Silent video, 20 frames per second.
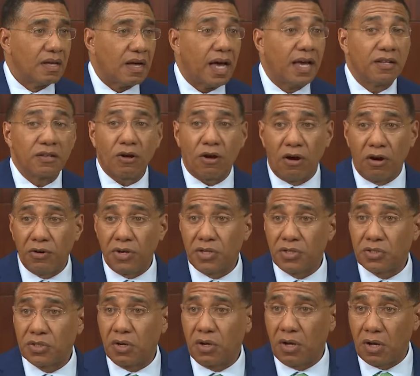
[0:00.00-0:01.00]
I
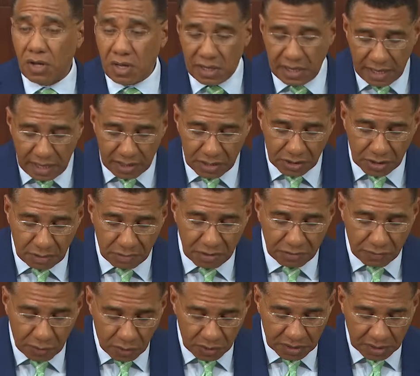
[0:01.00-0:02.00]
encourage all eligible
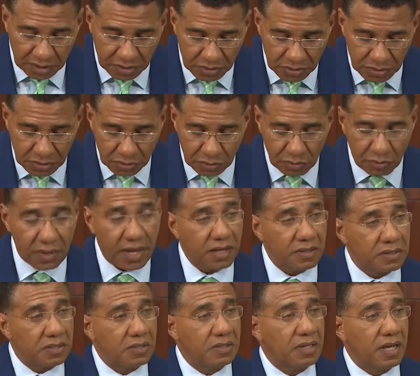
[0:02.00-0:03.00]
voters to
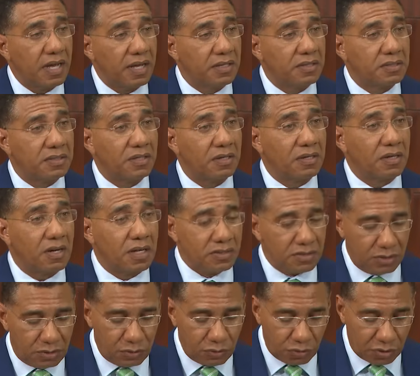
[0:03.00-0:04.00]
exercise their
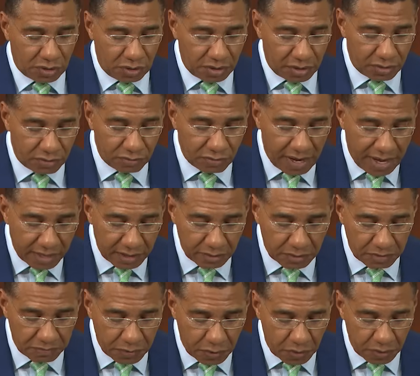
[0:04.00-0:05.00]
constitutional right
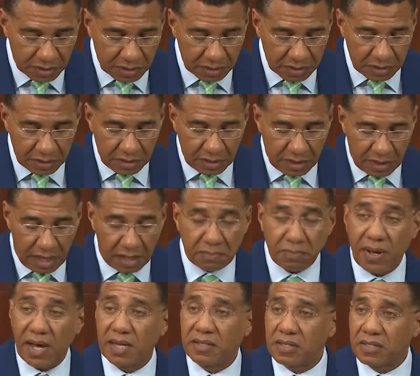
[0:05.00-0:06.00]
to vote and
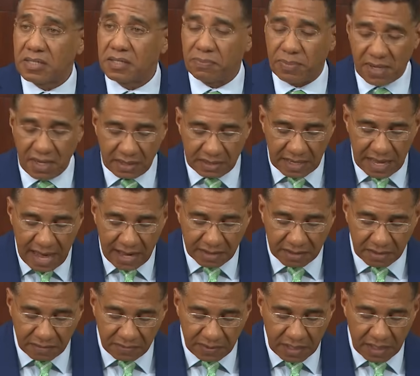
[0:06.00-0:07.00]
participate
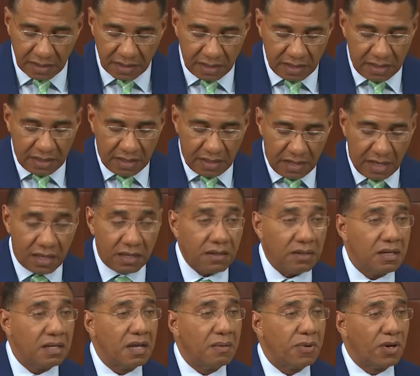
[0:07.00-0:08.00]
actively in
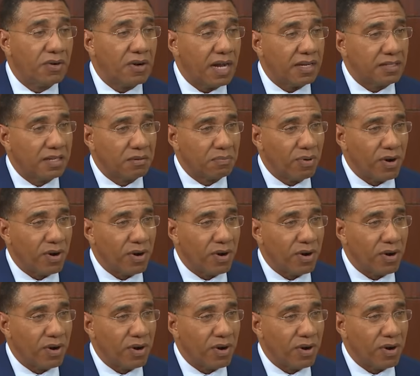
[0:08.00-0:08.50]
the democratic